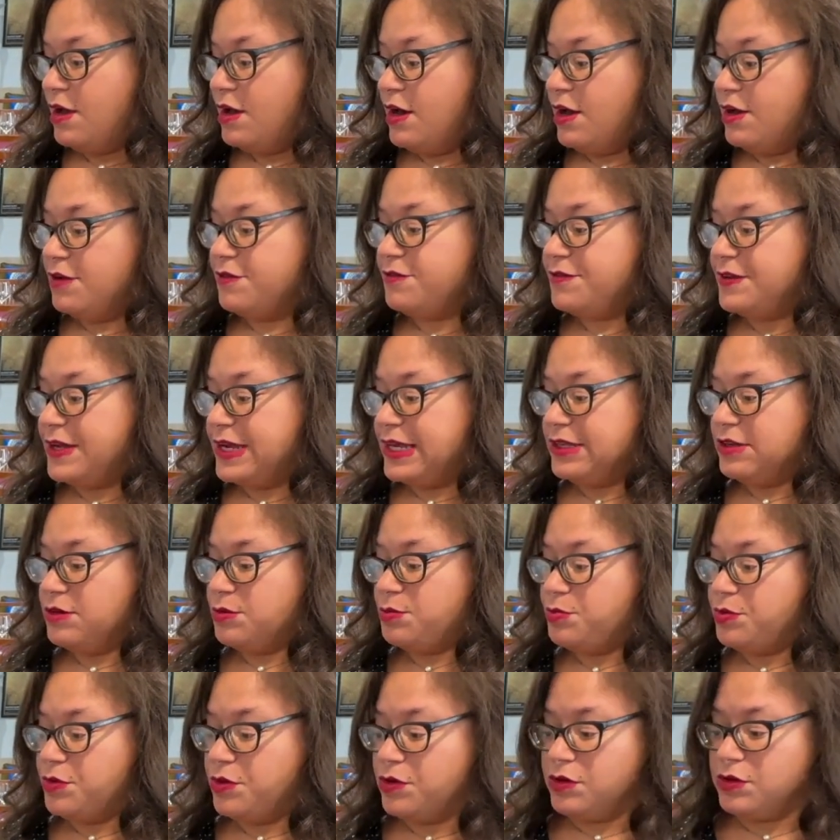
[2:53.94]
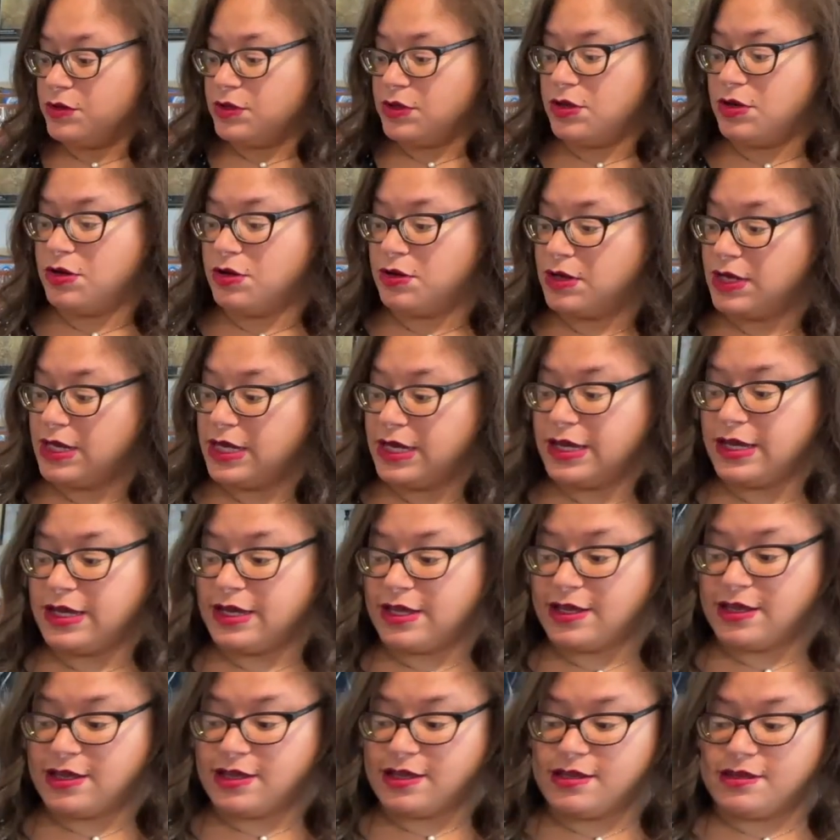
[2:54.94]
Available.
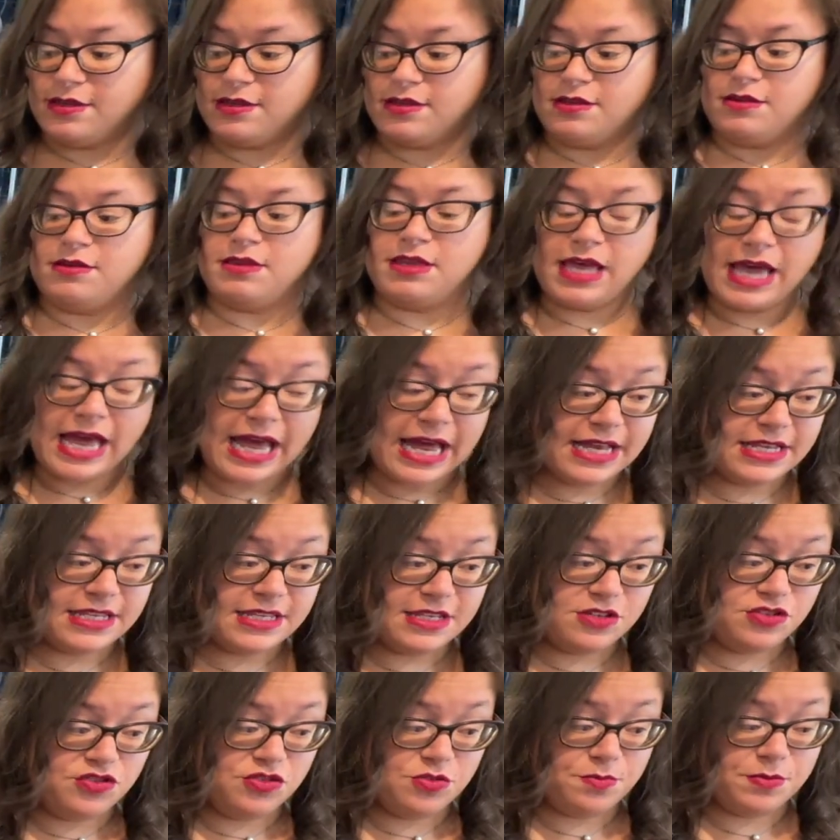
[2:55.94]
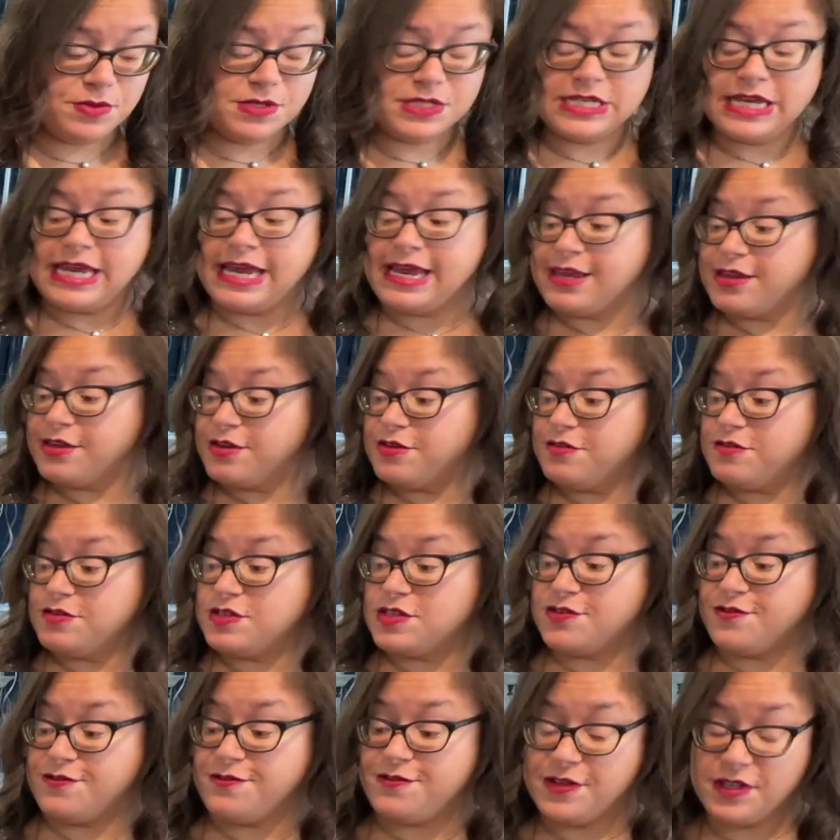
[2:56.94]
Add in your potatoes,
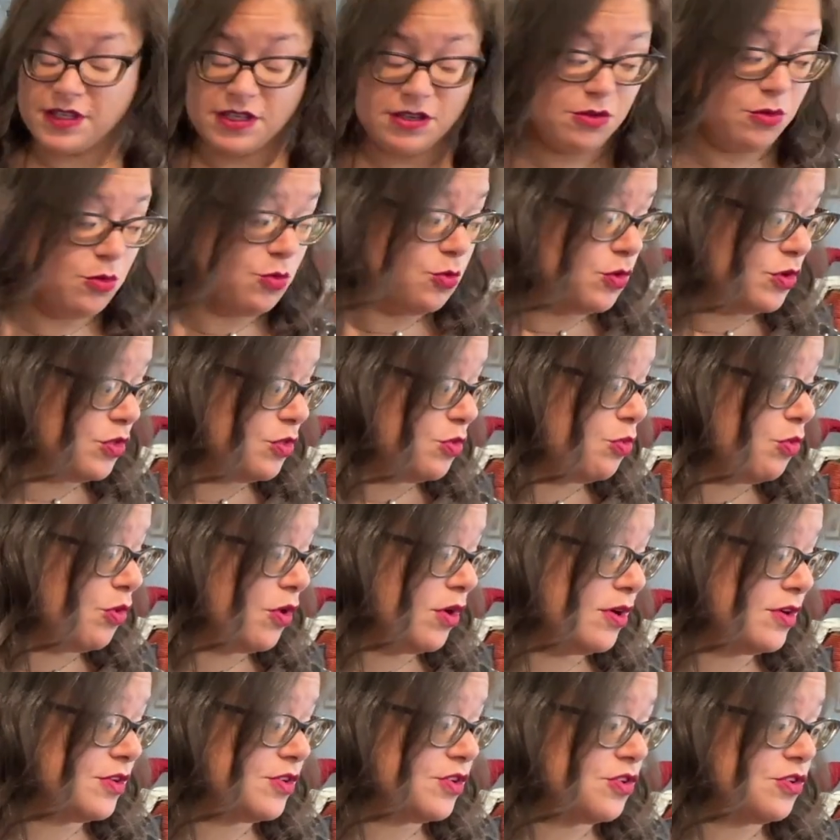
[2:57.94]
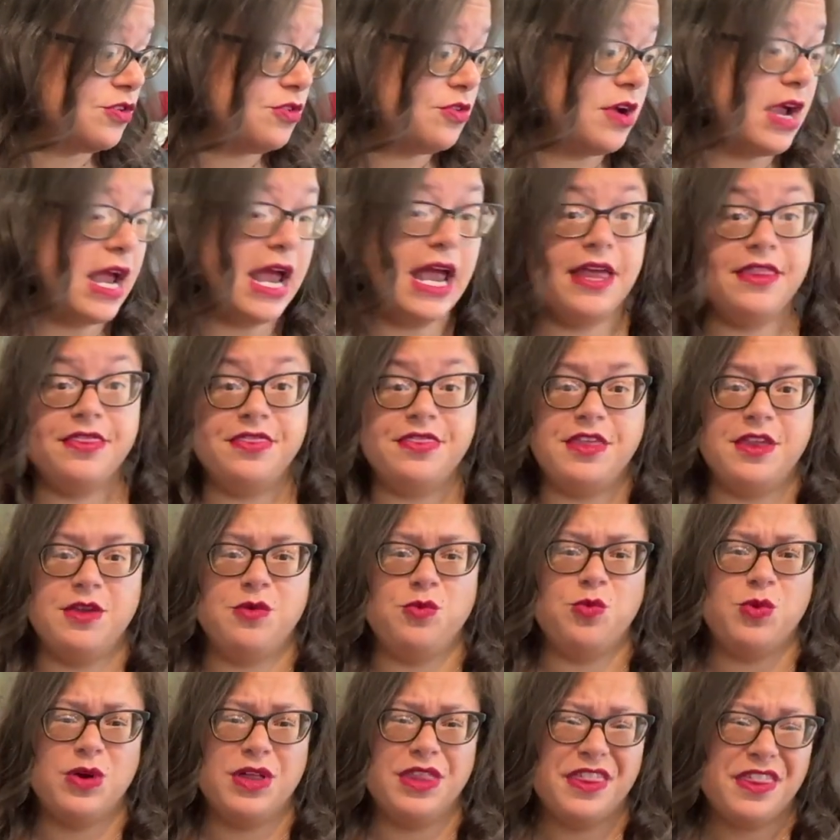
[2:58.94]
fill it with water, and then one